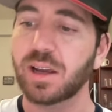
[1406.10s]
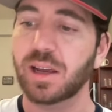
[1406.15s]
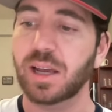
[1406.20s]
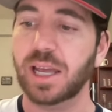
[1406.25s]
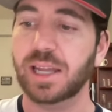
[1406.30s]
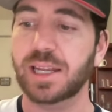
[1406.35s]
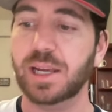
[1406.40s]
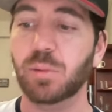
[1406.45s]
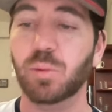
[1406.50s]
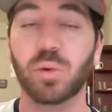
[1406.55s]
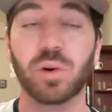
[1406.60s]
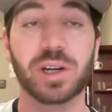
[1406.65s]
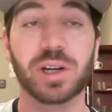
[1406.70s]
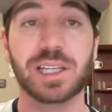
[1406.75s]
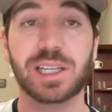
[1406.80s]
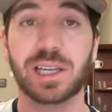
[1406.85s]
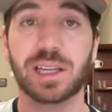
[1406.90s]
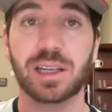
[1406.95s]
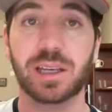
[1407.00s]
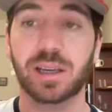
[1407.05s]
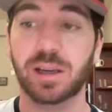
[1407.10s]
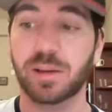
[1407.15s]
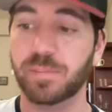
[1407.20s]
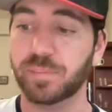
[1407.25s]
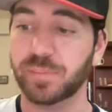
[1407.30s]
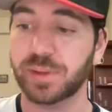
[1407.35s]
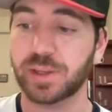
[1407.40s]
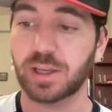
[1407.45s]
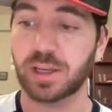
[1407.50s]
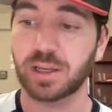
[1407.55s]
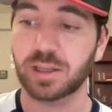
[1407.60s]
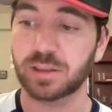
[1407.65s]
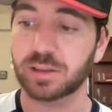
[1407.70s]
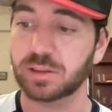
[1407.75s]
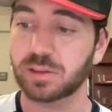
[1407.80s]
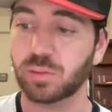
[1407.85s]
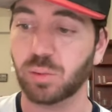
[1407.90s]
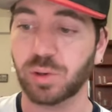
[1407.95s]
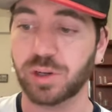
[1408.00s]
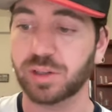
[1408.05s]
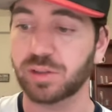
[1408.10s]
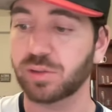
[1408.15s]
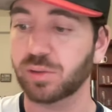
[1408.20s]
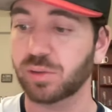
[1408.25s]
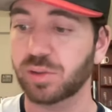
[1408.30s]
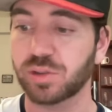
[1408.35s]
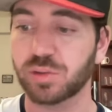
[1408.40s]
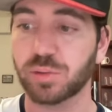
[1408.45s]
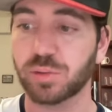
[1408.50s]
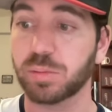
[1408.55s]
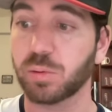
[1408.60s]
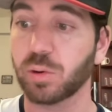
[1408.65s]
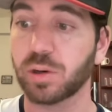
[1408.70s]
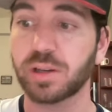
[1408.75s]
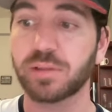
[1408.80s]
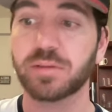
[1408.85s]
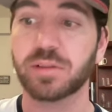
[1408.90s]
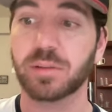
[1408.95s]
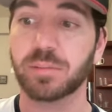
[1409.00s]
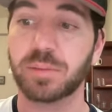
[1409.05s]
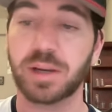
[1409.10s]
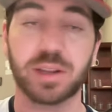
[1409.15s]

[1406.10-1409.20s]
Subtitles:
And they want to get him, according to this reporting from,